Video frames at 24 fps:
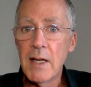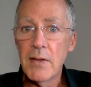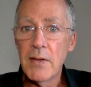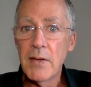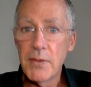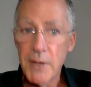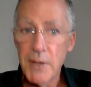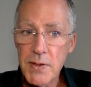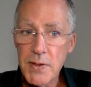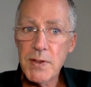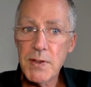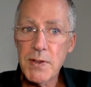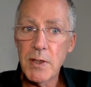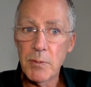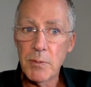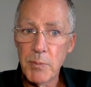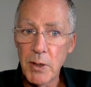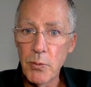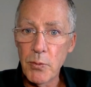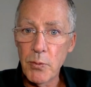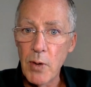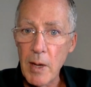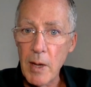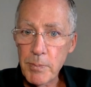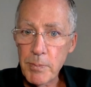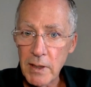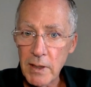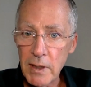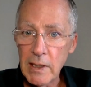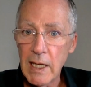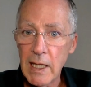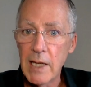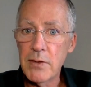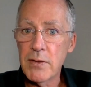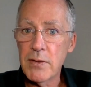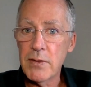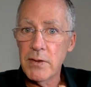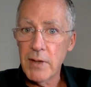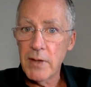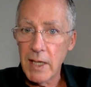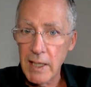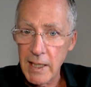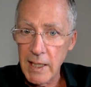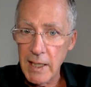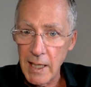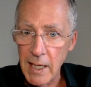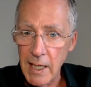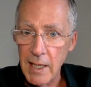This can be replicated
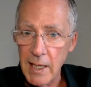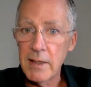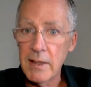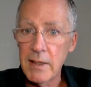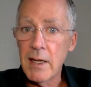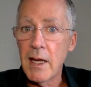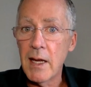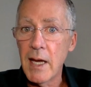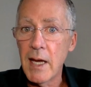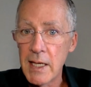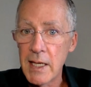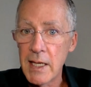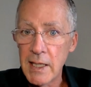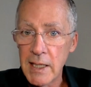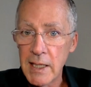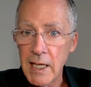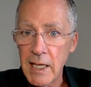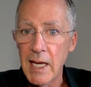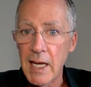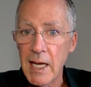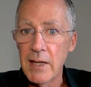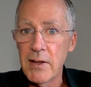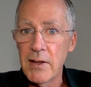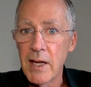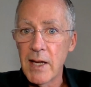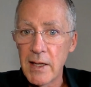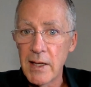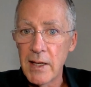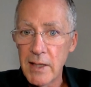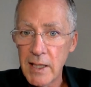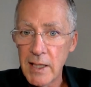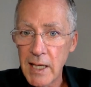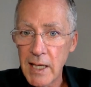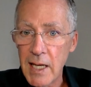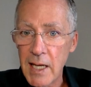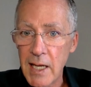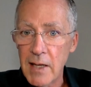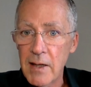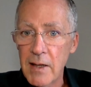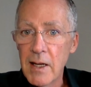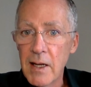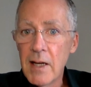again and again and again.